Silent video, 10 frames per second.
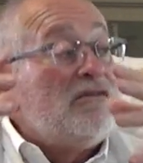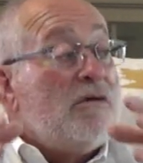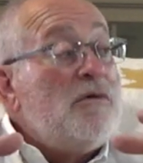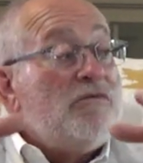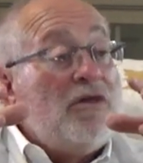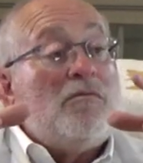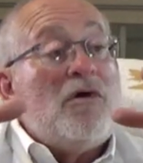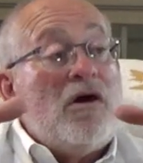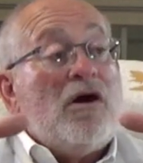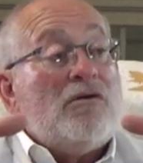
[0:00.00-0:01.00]
and some of
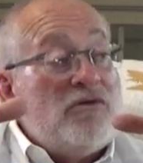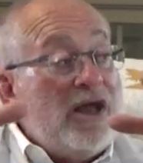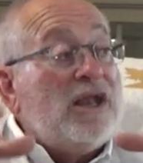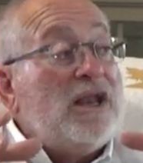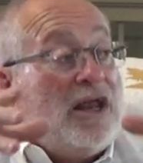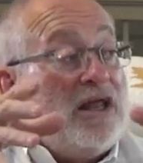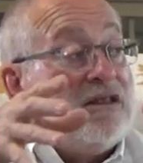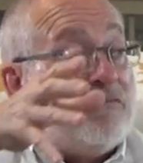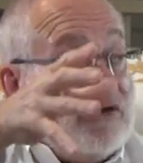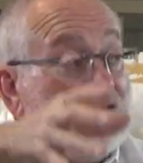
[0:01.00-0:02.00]
them are
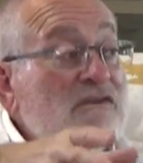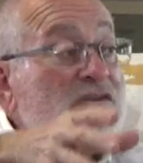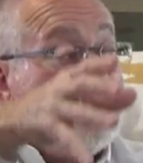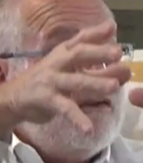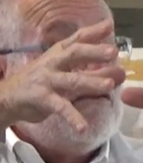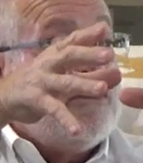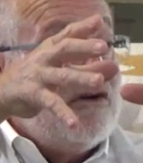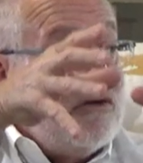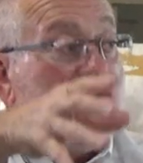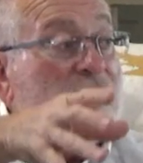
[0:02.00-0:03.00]
regulating the businesses
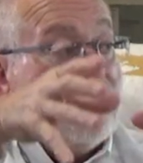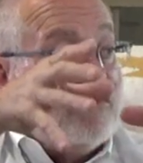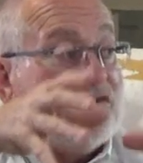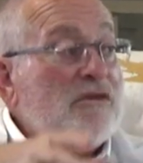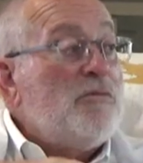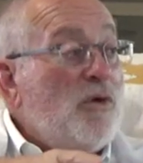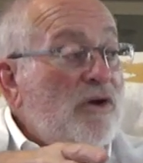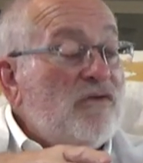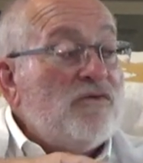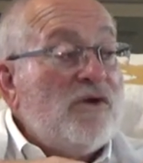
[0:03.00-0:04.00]
that are doing those at the
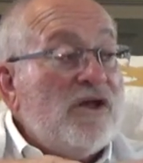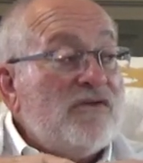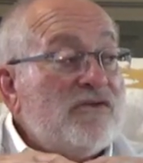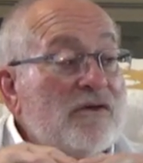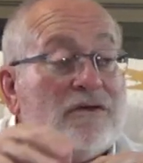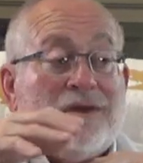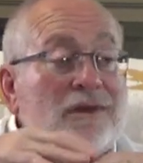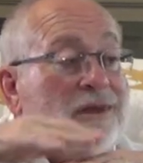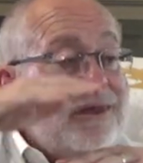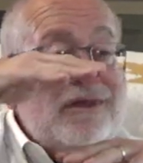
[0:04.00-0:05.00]
port as well. So
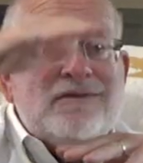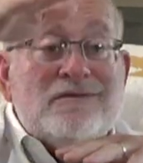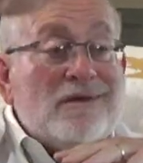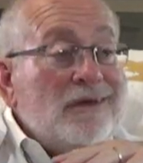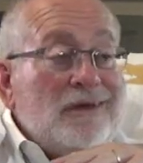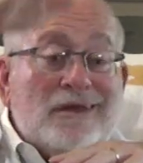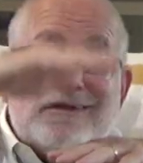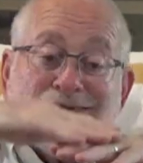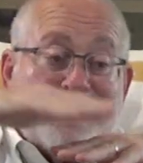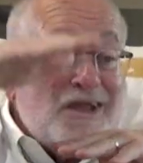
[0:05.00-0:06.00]
it's
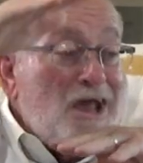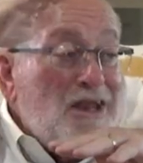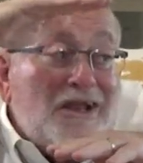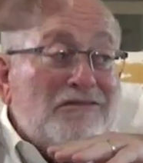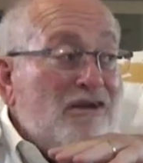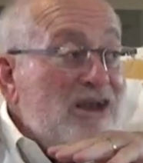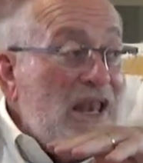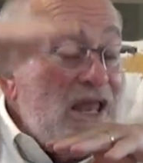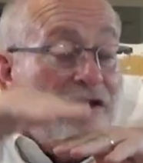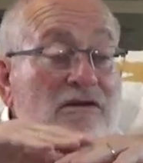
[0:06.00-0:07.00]
it's a kind of
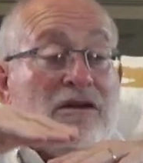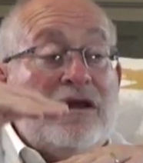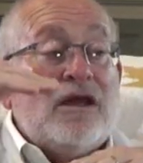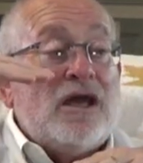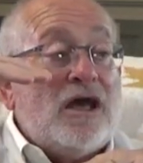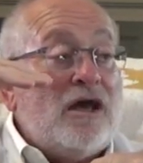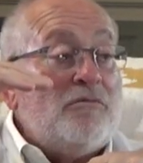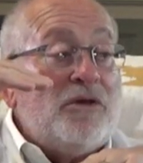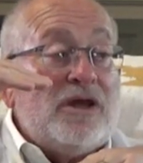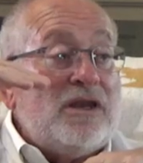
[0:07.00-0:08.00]
very layered,
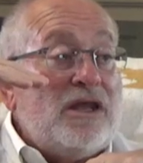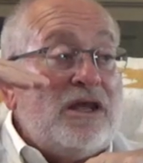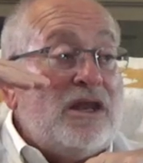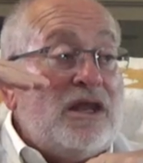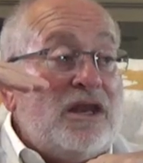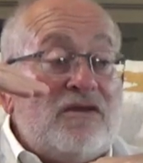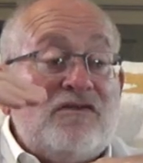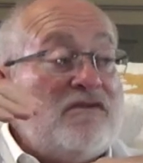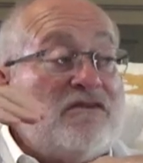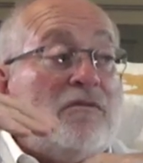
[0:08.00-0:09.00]
uh, but it, it
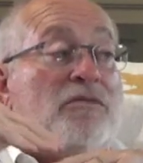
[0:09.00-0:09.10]
isn't